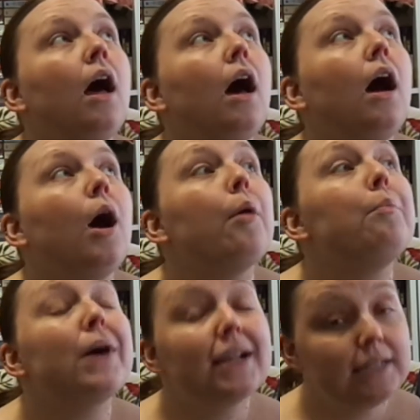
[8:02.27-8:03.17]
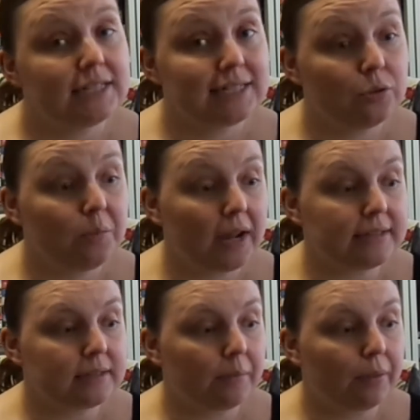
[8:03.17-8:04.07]
But I did still buy
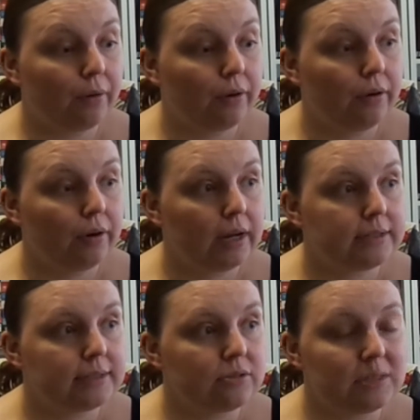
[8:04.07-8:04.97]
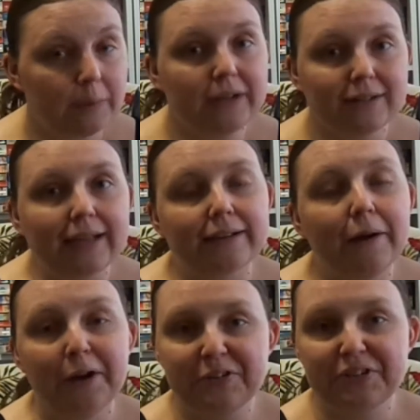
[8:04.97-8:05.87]
some though. I still spent like
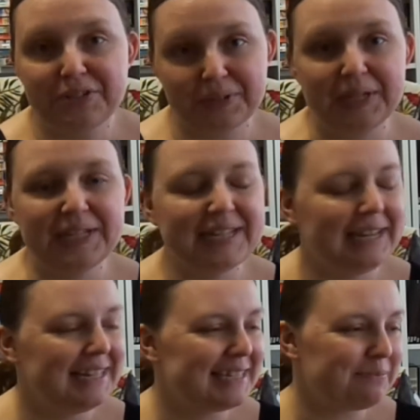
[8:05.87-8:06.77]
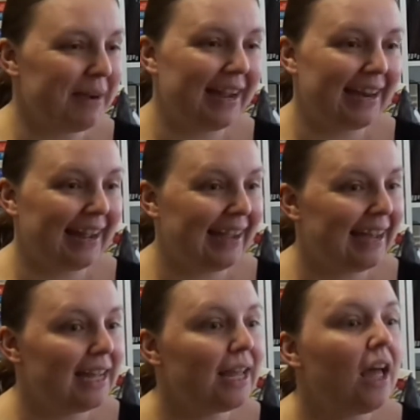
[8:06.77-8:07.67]
$100, might
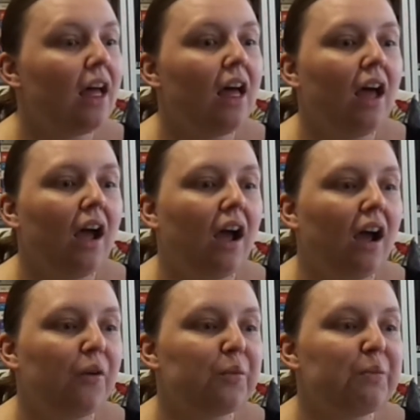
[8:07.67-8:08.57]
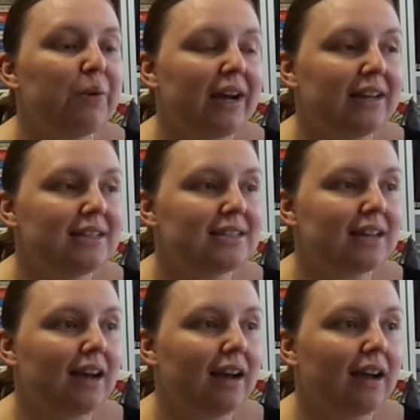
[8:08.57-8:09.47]
I
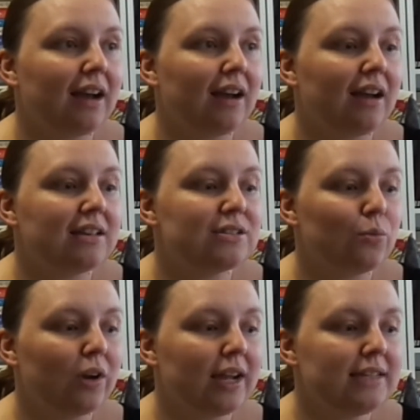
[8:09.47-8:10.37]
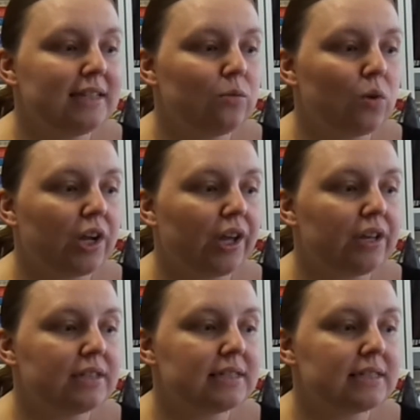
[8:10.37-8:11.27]
add. So what I did
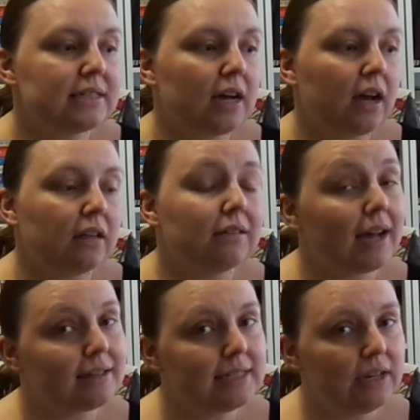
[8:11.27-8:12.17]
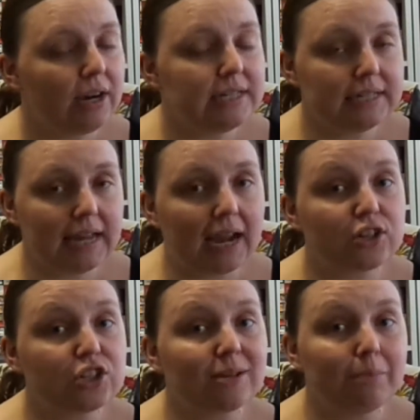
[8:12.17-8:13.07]
was, last year I didn't
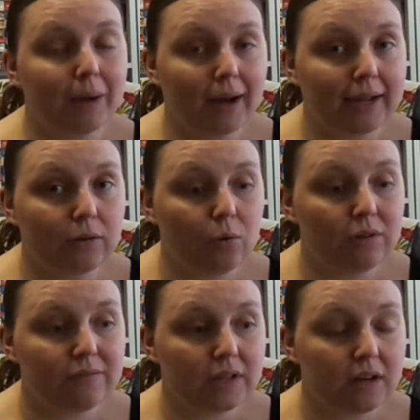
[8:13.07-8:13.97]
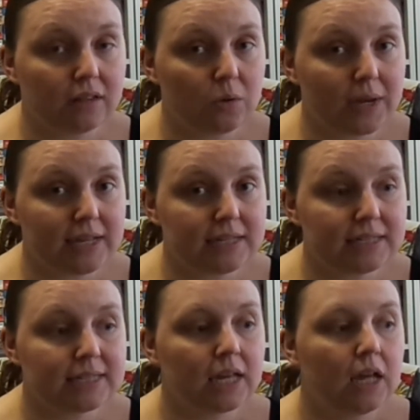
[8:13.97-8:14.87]
actually buy all of the
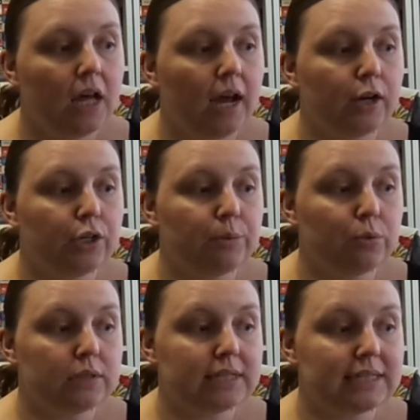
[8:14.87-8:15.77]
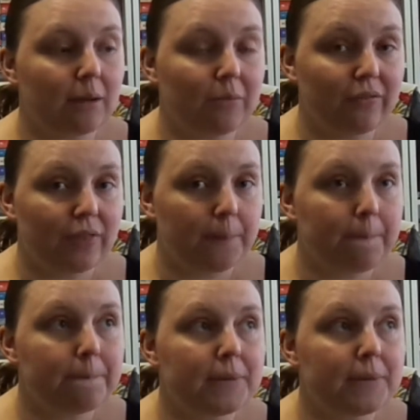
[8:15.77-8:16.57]
colorways. I only bought some of them.